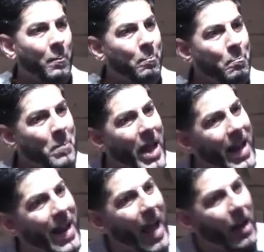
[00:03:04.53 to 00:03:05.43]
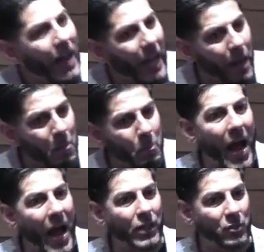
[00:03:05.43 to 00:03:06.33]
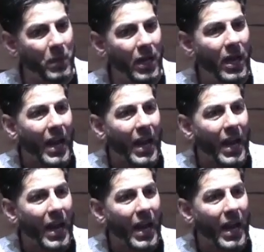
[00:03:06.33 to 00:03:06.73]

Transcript: man, that impacts me